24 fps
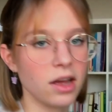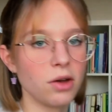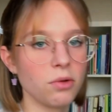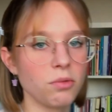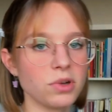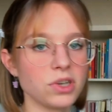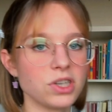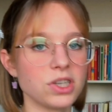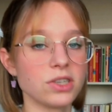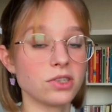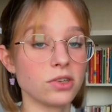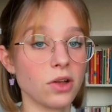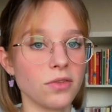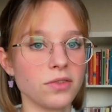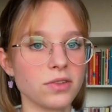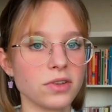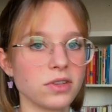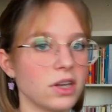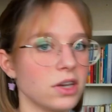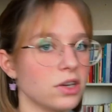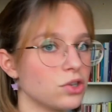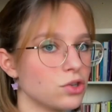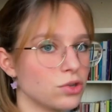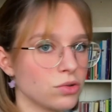which is something
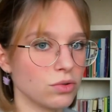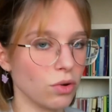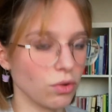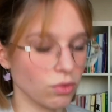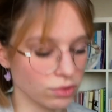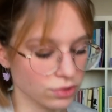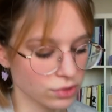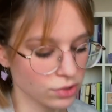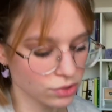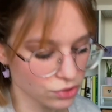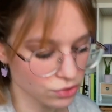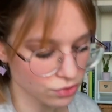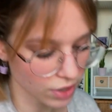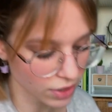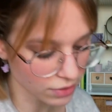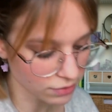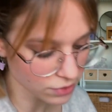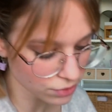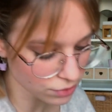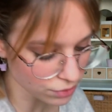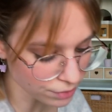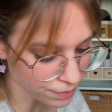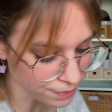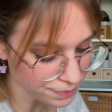they should also strive
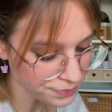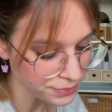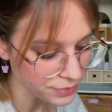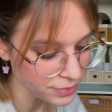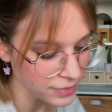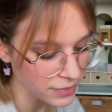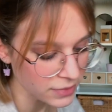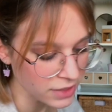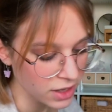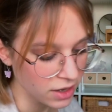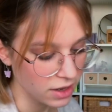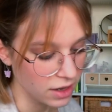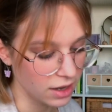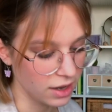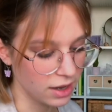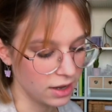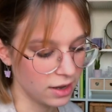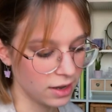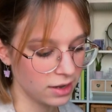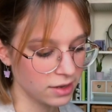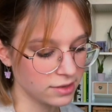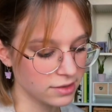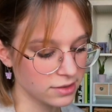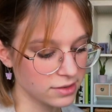to.
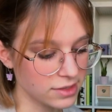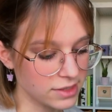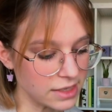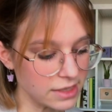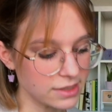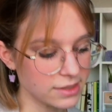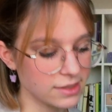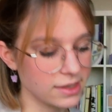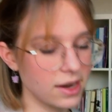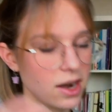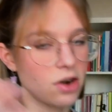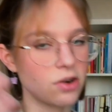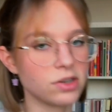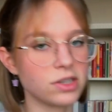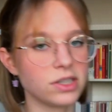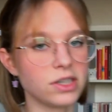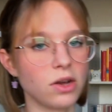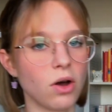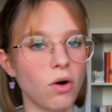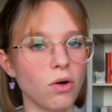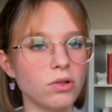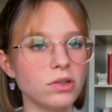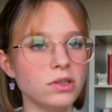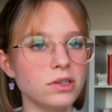And since they are the
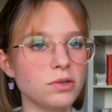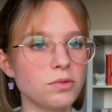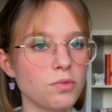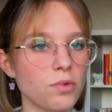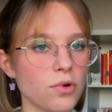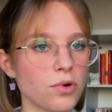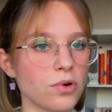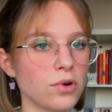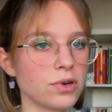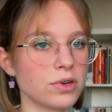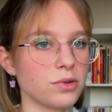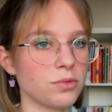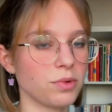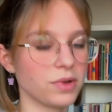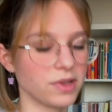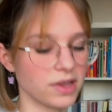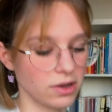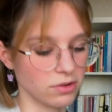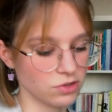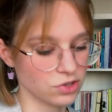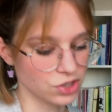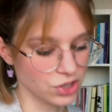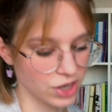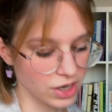only word
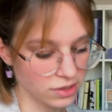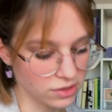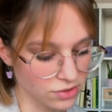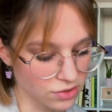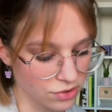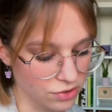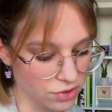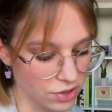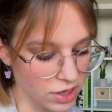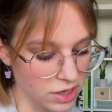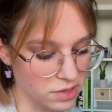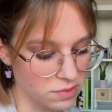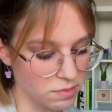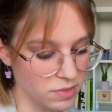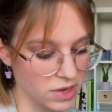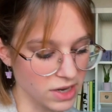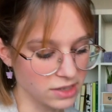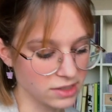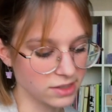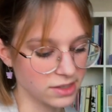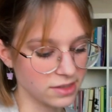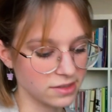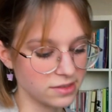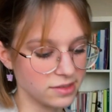without gender, it
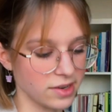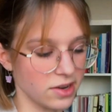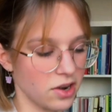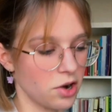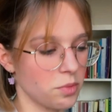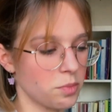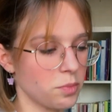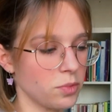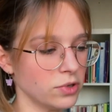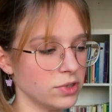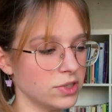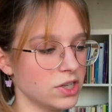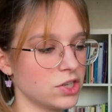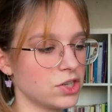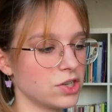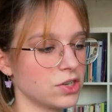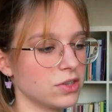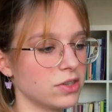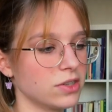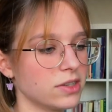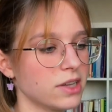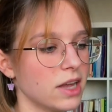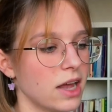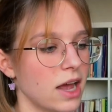means that they are
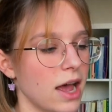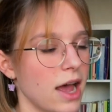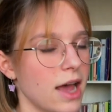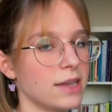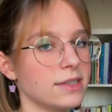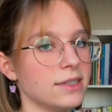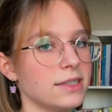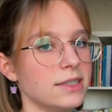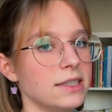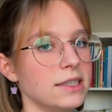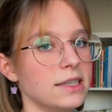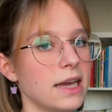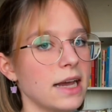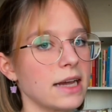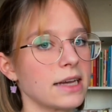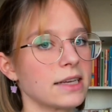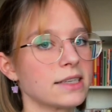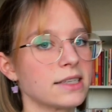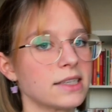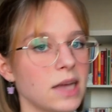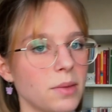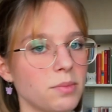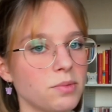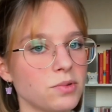positioned as the
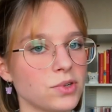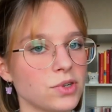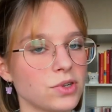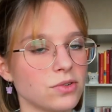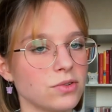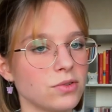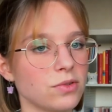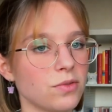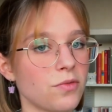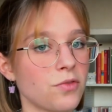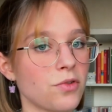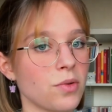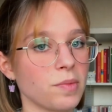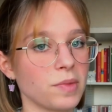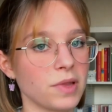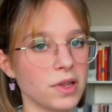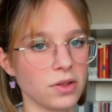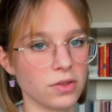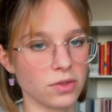exception from the